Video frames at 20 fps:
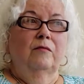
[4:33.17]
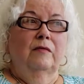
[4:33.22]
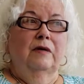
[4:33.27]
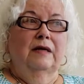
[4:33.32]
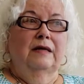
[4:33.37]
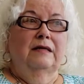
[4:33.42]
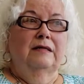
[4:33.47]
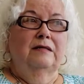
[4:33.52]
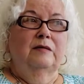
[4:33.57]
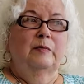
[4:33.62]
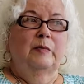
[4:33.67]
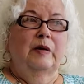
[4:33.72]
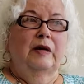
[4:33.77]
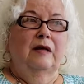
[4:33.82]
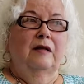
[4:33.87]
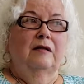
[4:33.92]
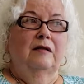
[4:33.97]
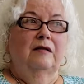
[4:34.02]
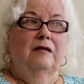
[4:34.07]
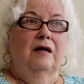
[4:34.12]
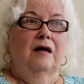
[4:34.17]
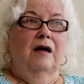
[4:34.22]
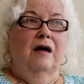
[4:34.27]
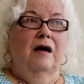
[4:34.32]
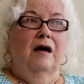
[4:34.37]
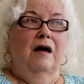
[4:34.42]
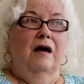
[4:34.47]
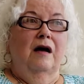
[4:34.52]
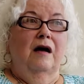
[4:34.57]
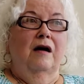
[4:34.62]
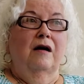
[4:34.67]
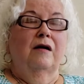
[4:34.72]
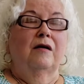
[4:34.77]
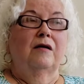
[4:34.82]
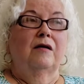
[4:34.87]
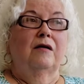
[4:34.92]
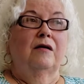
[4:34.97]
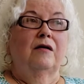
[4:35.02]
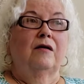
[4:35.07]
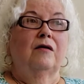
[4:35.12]
Isabel
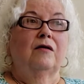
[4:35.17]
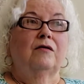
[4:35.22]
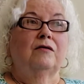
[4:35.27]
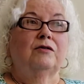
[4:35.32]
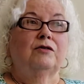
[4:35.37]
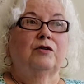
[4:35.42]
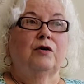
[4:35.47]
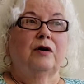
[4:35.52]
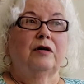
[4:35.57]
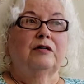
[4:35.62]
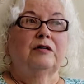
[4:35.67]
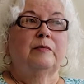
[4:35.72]
talked